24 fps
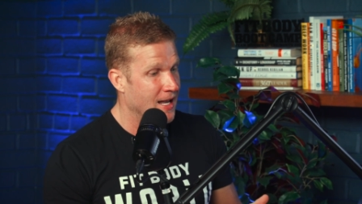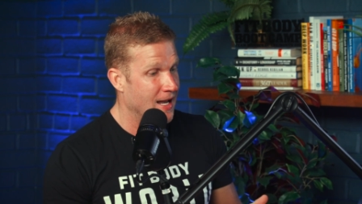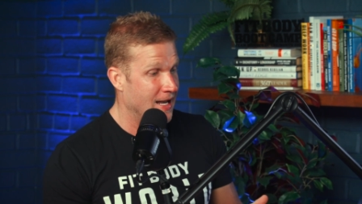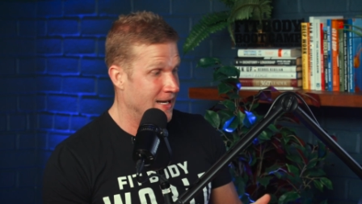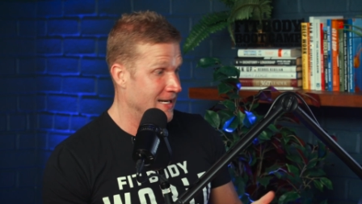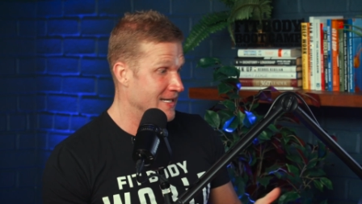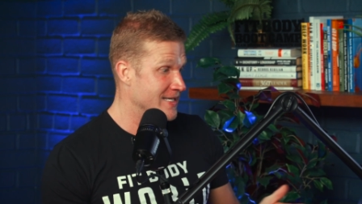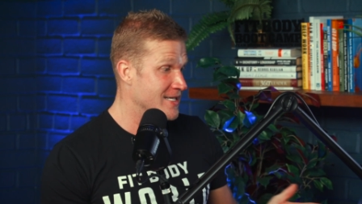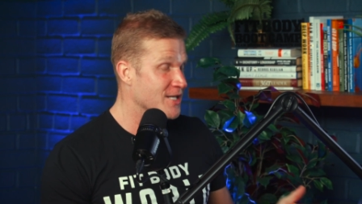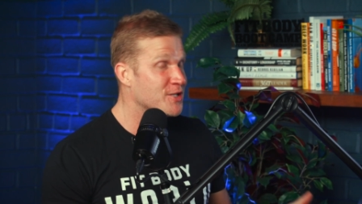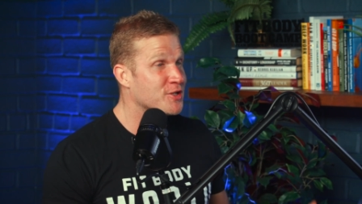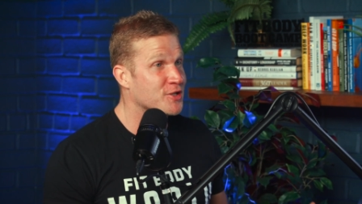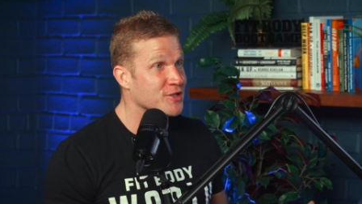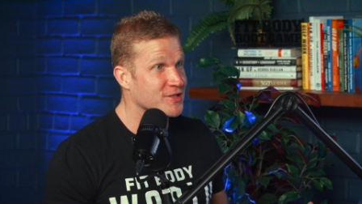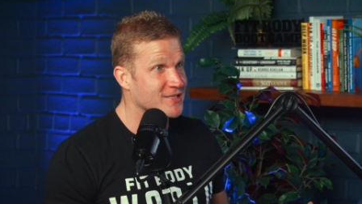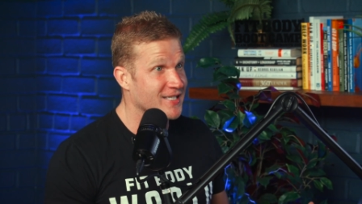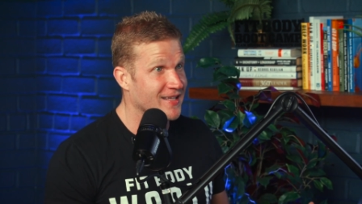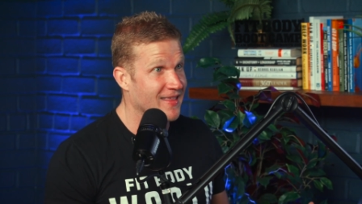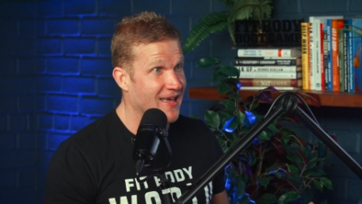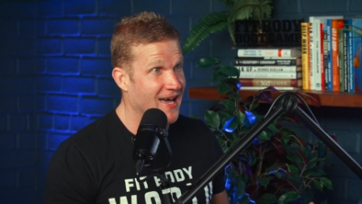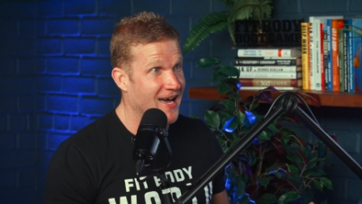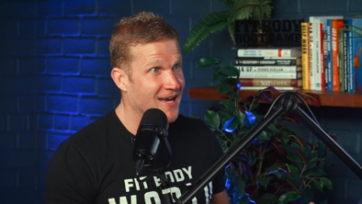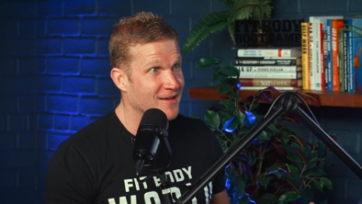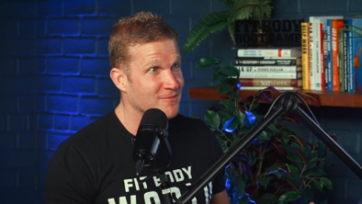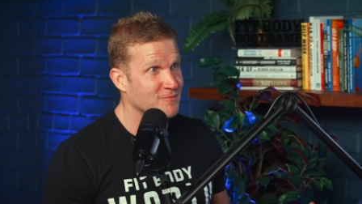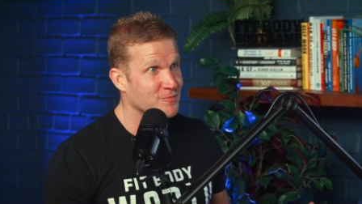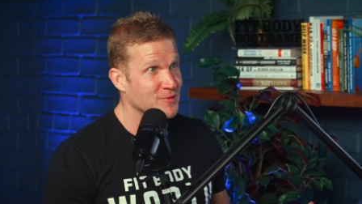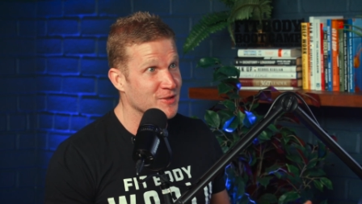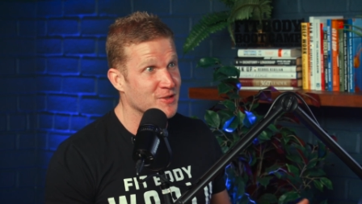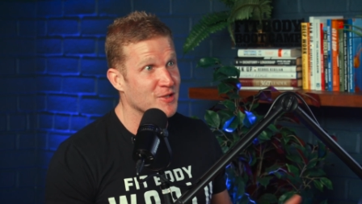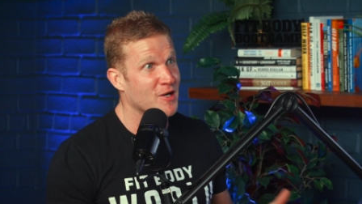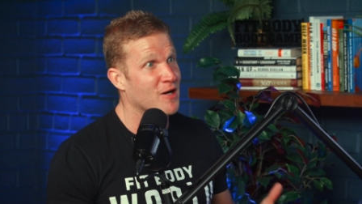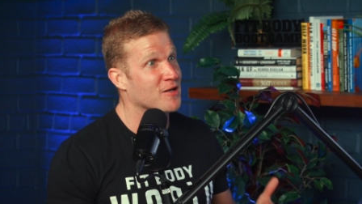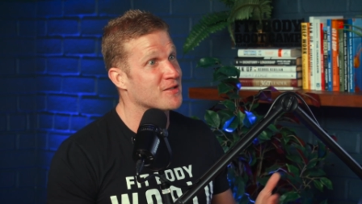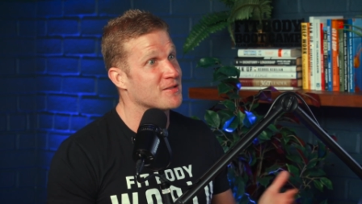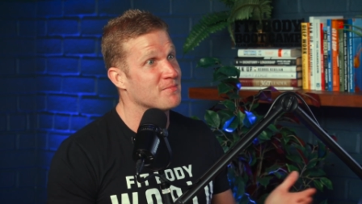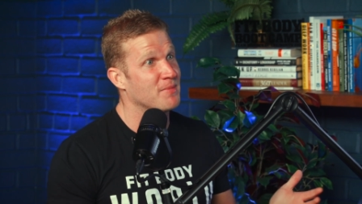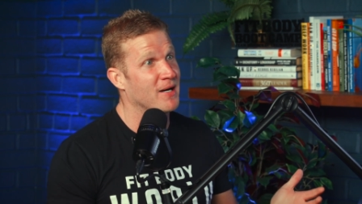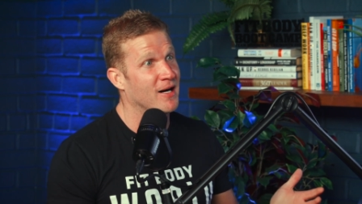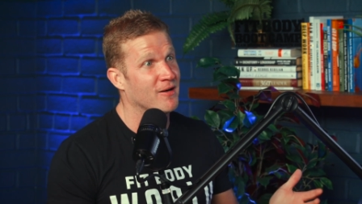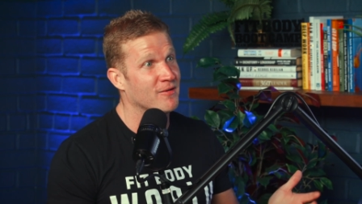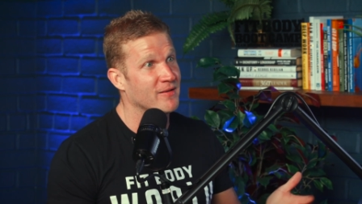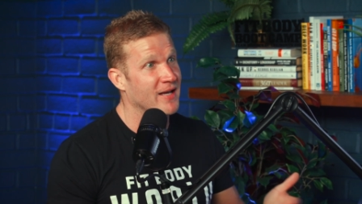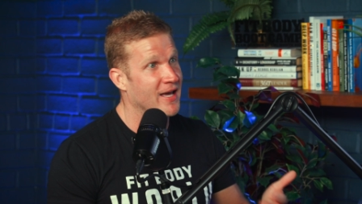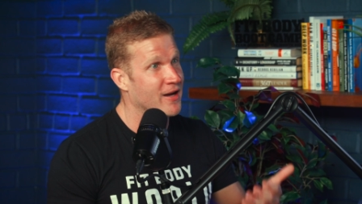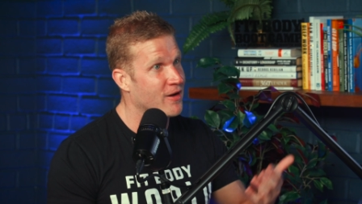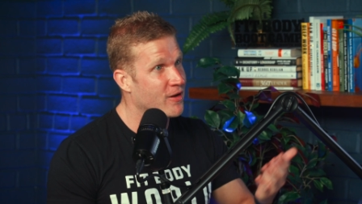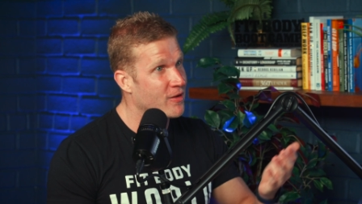In addition to that, we talked
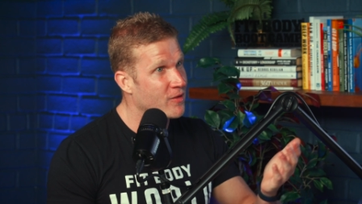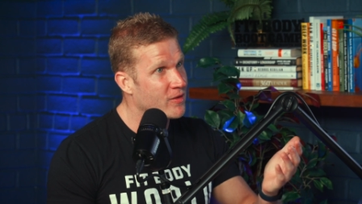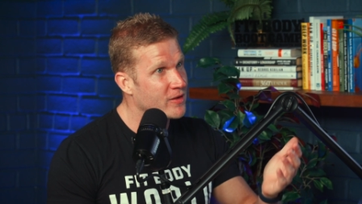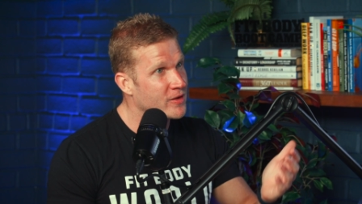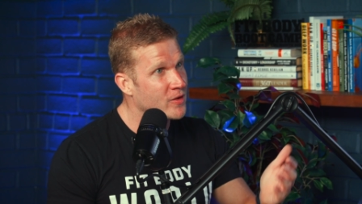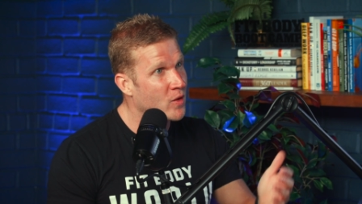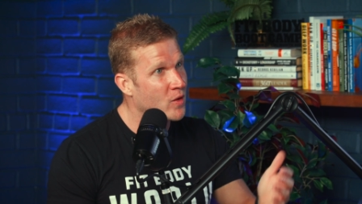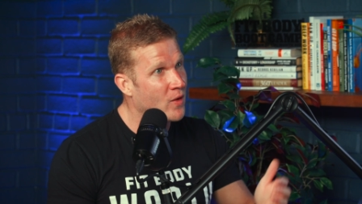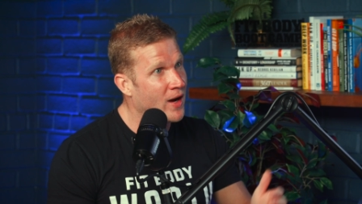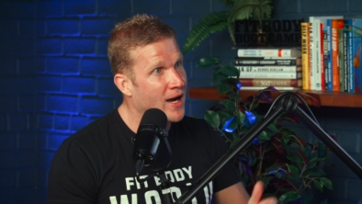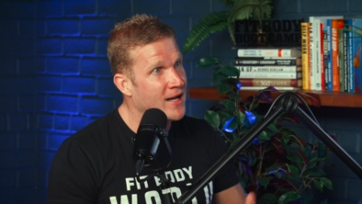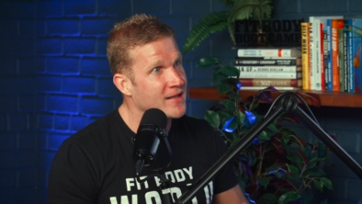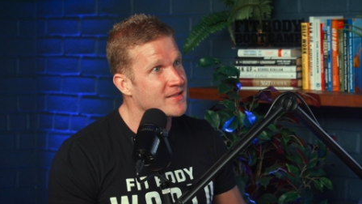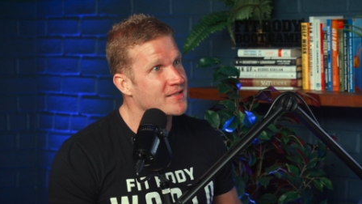about at our you know,